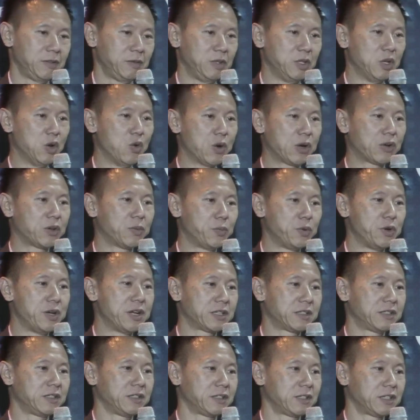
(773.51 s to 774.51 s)
no one can
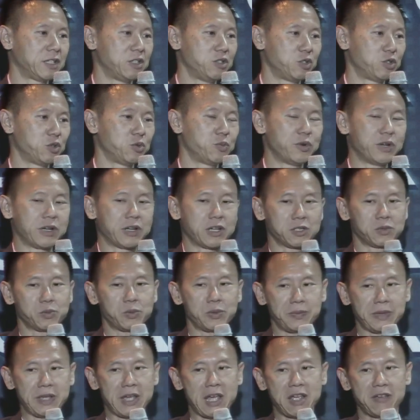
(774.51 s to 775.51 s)
predict consumer and
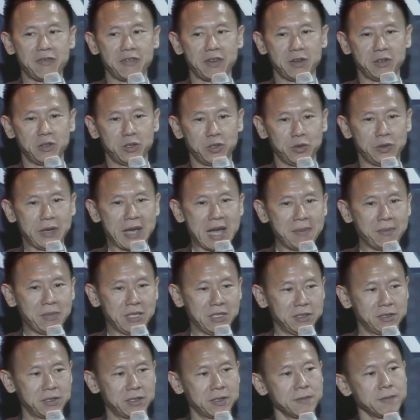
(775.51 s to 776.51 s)
customer behavior until it
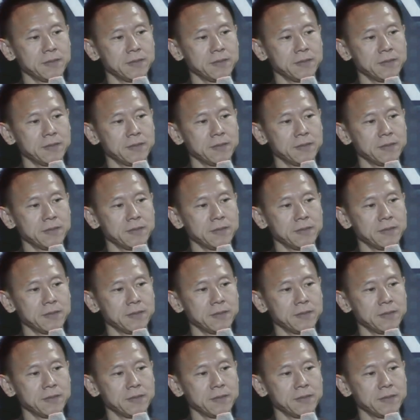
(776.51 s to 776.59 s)
happens.